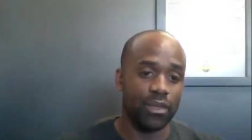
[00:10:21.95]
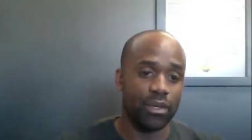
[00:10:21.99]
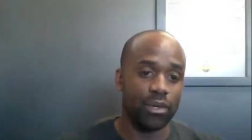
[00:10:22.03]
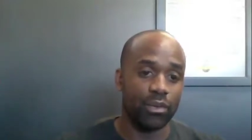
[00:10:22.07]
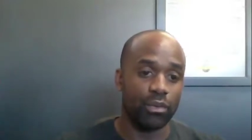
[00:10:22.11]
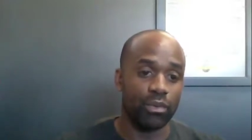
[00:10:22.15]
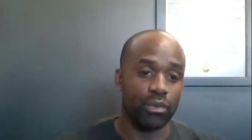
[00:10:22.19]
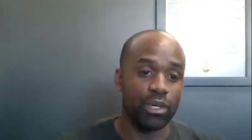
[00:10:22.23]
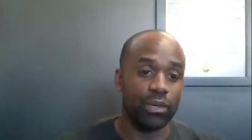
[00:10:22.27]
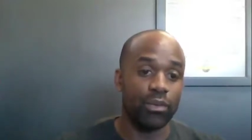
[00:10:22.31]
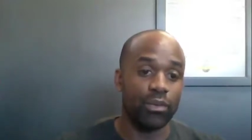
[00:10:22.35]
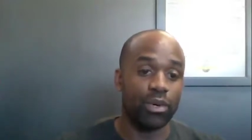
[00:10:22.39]

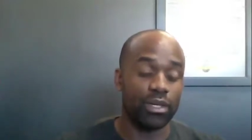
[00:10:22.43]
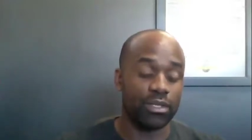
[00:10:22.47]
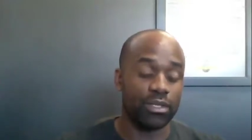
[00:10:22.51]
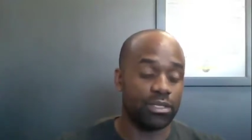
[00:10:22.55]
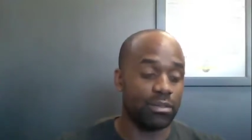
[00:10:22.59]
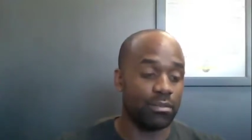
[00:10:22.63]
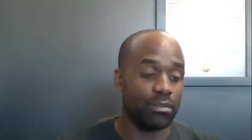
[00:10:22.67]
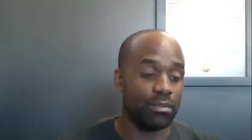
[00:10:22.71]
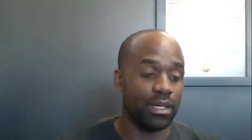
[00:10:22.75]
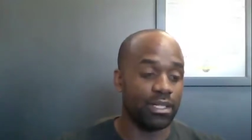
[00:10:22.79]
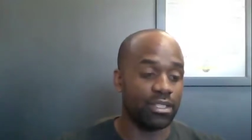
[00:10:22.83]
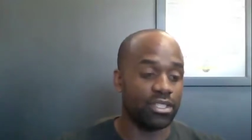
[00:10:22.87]
We want to
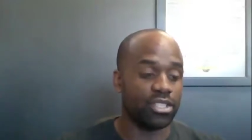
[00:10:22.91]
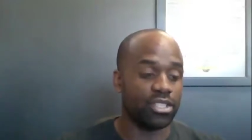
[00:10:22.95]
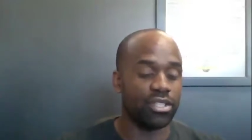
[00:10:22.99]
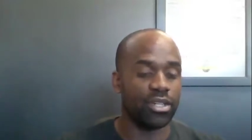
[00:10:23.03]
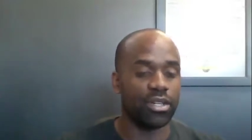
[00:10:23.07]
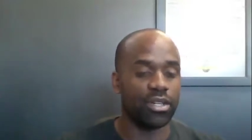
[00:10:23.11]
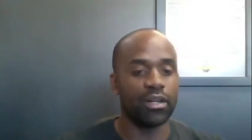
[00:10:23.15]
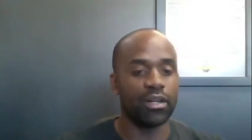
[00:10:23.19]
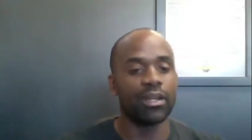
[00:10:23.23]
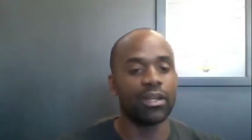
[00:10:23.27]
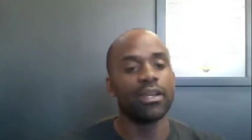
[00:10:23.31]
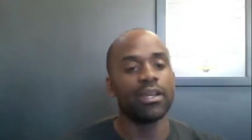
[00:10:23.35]
make
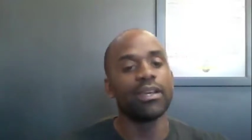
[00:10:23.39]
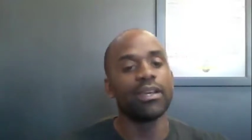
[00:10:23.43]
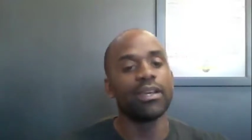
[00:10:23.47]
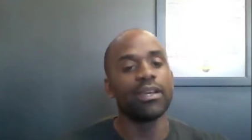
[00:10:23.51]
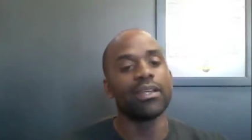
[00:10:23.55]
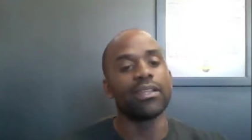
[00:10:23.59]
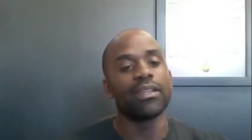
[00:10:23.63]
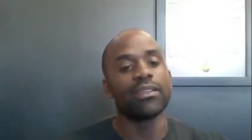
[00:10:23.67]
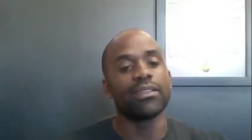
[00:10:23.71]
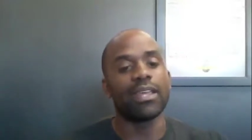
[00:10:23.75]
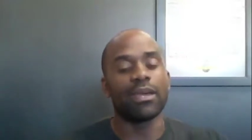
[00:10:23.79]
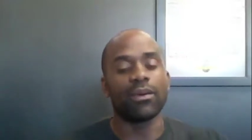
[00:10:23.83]
sure
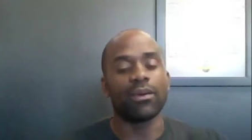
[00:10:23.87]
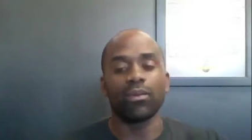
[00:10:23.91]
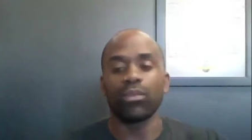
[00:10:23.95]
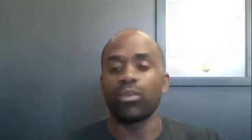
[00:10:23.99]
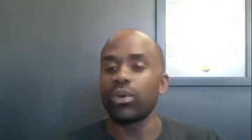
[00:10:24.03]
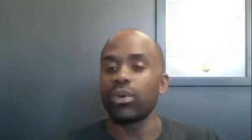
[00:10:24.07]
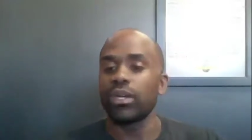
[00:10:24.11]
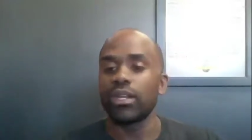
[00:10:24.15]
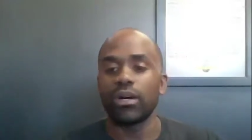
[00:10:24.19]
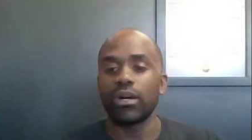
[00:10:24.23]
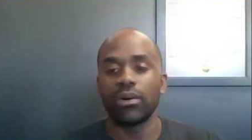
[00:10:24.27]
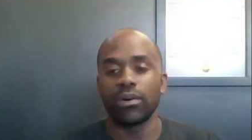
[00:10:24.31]
that
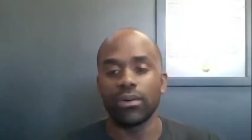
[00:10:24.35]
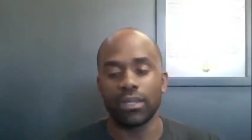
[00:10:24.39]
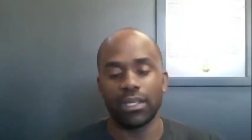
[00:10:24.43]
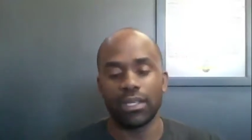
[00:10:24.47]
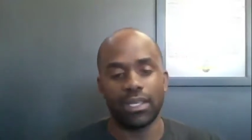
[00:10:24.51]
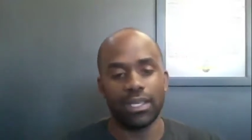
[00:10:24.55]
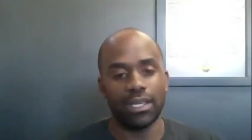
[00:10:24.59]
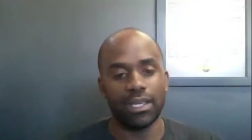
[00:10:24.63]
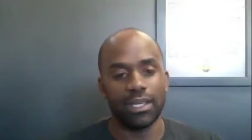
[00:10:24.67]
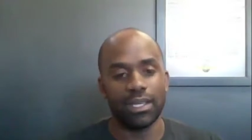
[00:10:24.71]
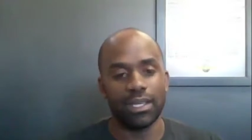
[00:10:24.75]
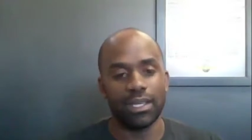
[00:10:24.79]
we don't
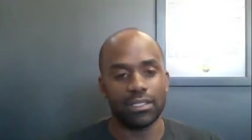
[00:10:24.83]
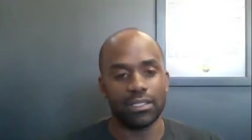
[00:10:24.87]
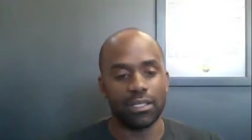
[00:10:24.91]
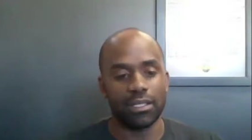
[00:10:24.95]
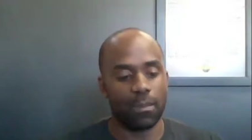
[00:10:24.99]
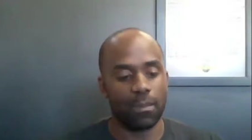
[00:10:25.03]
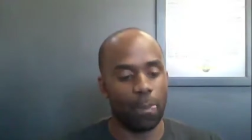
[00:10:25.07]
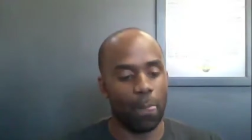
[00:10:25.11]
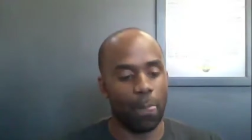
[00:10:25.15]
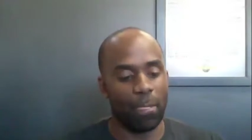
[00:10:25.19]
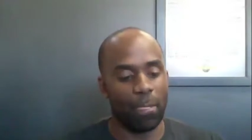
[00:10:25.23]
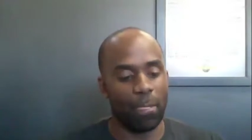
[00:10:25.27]
get
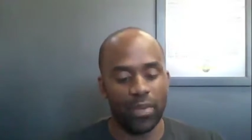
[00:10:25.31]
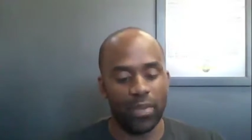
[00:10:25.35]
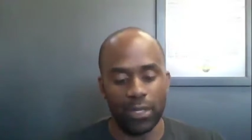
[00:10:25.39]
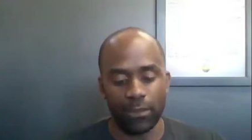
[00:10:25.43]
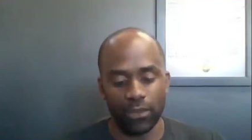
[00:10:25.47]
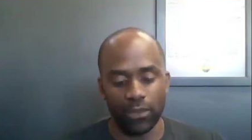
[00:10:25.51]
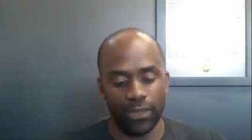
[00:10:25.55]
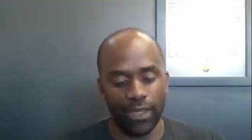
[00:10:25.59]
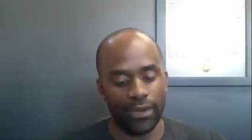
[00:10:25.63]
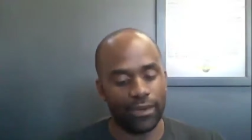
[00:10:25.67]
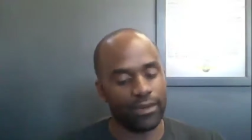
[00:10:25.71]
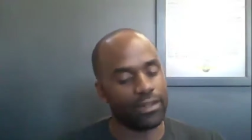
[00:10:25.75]

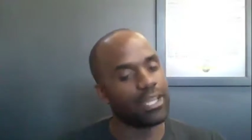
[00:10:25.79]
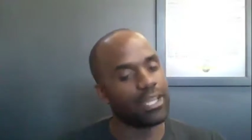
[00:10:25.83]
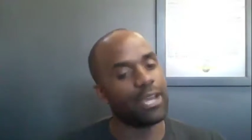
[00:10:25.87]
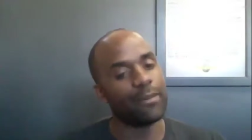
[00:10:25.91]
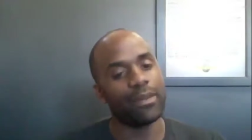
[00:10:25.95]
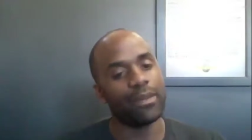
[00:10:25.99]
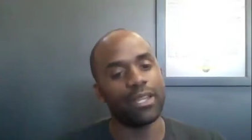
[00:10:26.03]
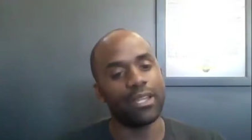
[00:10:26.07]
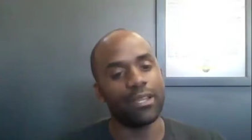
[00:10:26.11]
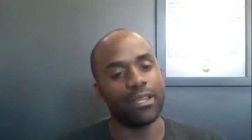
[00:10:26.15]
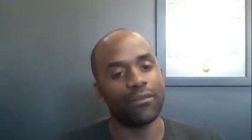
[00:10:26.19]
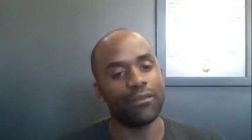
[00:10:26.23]
people that are
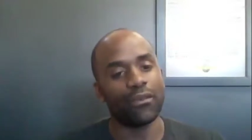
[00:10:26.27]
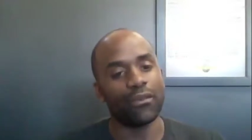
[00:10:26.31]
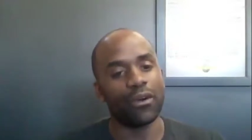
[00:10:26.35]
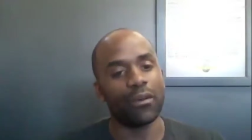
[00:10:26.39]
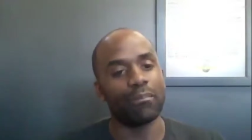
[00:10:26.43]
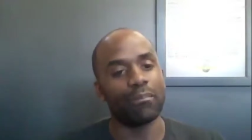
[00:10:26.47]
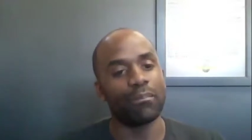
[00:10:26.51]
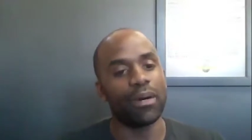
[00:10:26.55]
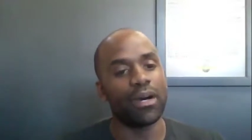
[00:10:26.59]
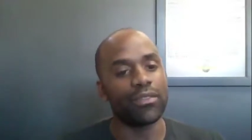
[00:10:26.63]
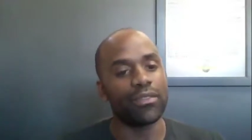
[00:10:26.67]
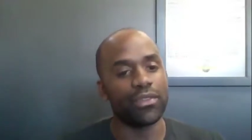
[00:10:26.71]
coming in for a
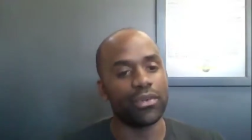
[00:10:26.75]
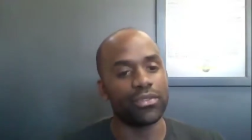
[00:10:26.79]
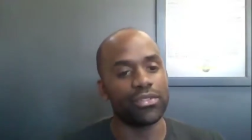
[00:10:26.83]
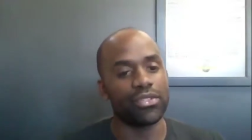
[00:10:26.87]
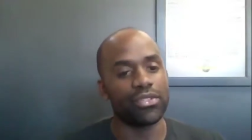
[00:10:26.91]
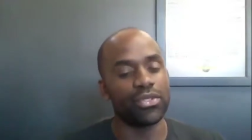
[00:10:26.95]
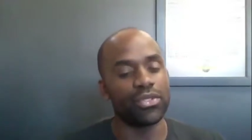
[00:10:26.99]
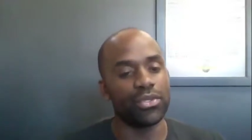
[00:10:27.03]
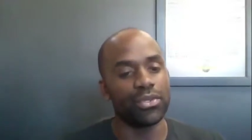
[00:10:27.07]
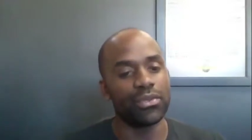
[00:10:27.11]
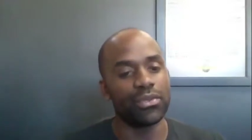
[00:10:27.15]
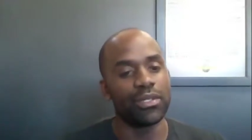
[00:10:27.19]
month or
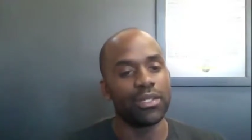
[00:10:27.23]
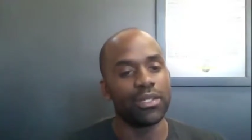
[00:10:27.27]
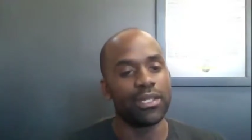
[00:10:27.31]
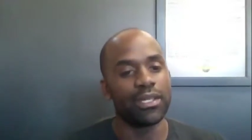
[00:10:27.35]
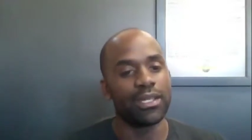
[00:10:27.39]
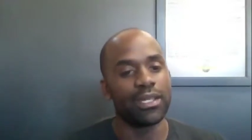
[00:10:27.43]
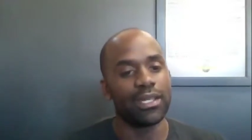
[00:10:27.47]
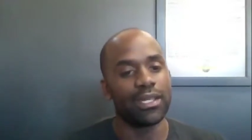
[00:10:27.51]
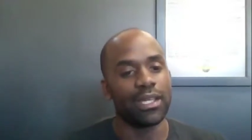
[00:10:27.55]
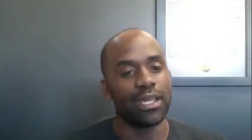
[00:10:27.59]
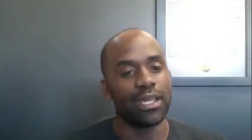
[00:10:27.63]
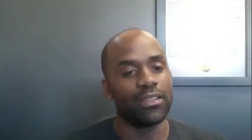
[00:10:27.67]
two
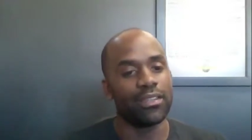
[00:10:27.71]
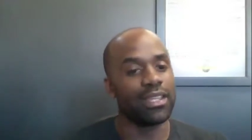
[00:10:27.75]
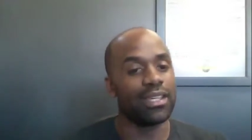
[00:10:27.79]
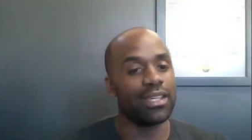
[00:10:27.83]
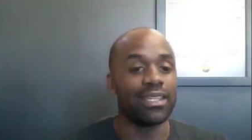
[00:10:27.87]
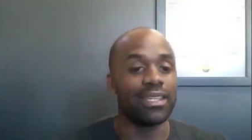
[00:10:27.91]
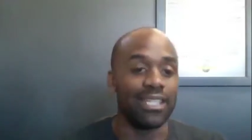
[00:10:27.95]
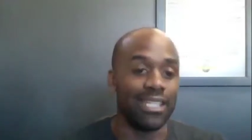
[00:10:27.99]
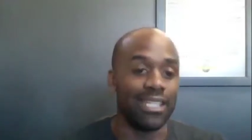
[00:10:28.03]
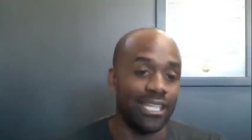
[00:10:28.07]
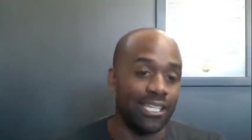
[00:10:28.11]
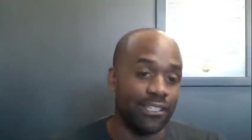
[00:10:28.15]
and
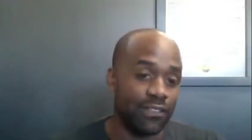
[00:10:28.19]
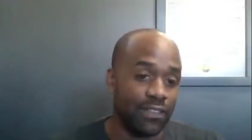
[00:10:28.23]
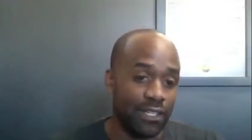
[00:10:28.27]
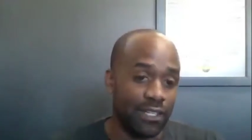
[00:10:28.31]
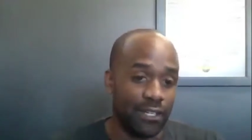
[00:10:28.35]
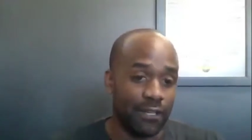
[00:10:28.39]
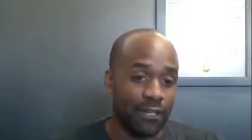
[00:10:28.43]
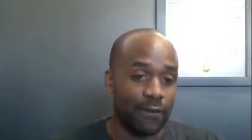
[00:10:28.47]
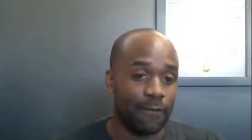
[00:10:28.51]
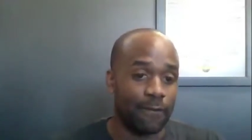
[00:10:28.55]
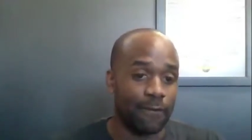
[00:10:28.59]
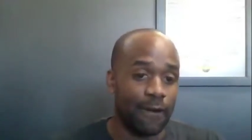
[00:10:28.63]
then leaving,
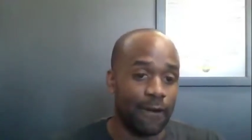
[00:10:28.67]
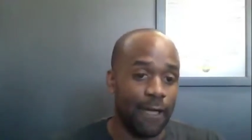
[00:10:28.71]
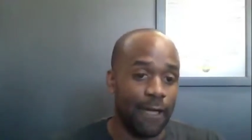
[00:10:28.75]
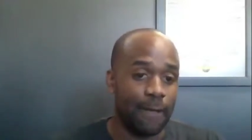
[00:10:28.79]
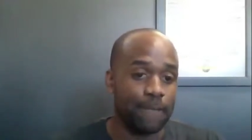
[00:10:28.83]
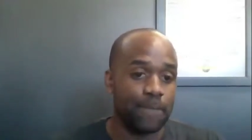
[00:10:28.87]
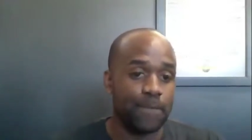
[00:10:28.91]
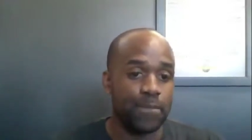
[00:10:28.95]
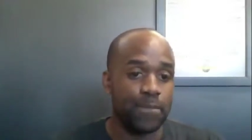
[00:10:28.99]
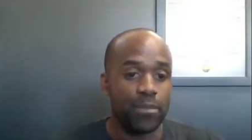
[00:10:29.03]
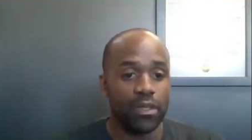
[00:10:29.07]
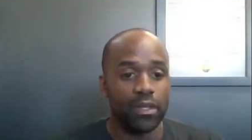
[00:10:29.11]
right?
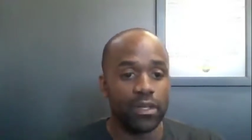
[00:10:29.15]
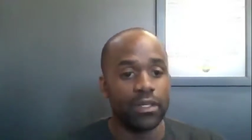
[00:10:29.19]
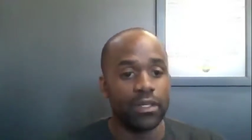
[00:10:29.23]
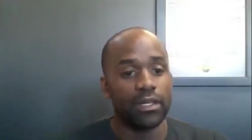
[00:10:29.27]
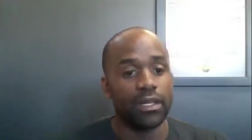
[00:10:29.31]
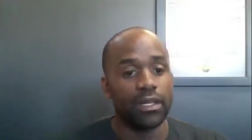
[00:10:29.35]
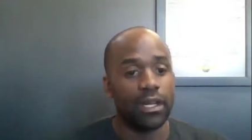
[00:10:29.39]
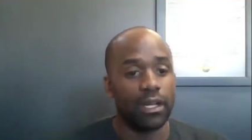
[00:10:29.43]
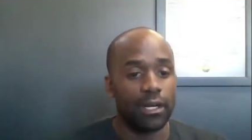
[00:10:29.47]
Mm-hmm.